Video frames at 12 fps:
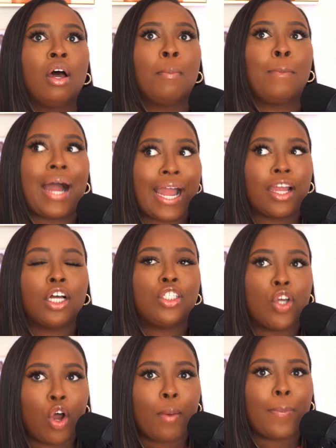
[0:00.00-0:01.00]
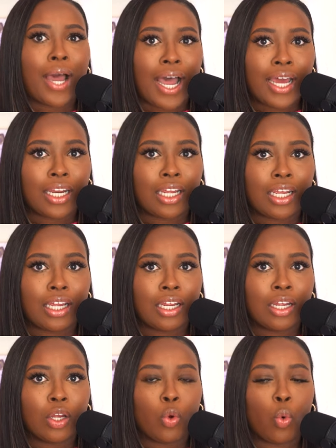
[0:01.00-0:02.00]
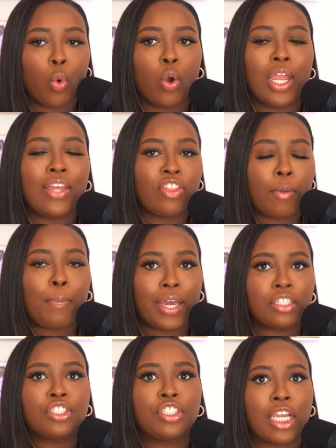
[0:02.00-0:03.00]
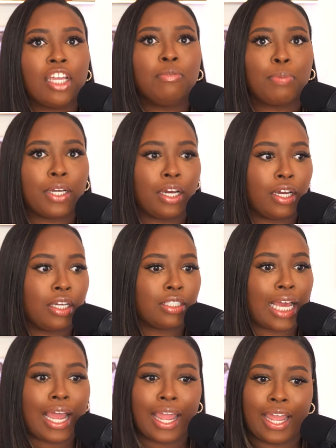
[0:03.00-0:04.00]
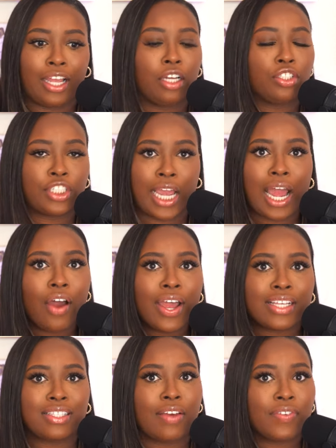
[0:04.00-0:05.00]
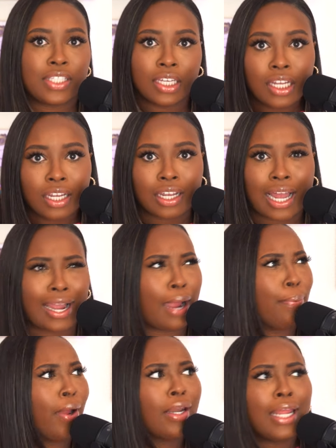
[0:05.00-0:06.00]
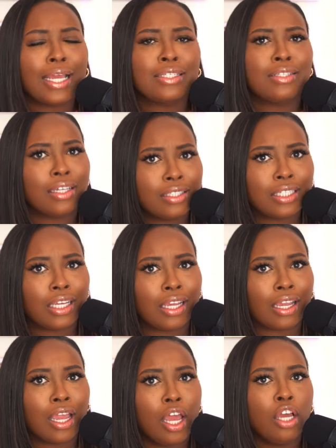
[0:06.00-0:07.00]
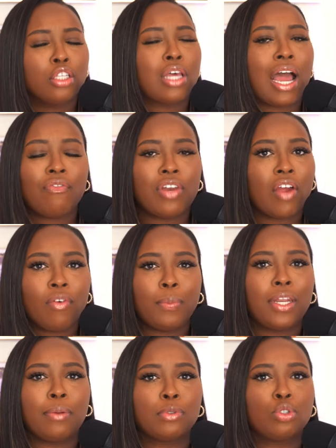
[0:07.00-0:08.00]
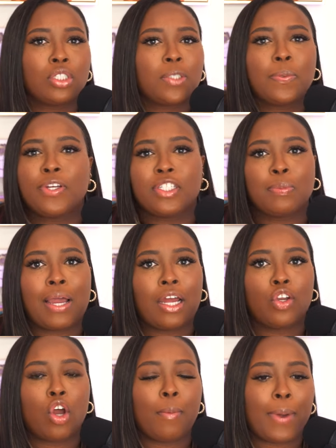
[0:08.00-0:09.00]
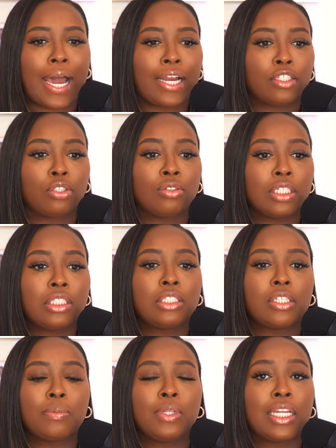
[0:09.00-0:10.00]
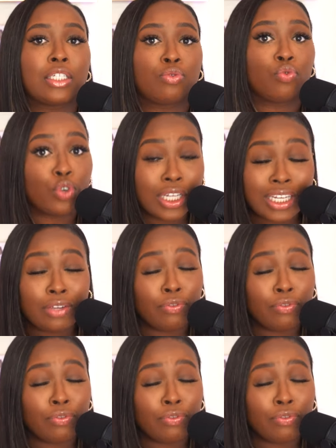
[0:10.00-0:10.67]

my adult body in the best shape because I had a child at 17. I got pregnant at 16. So I've never been able to experience my adult body. So this is something that's really,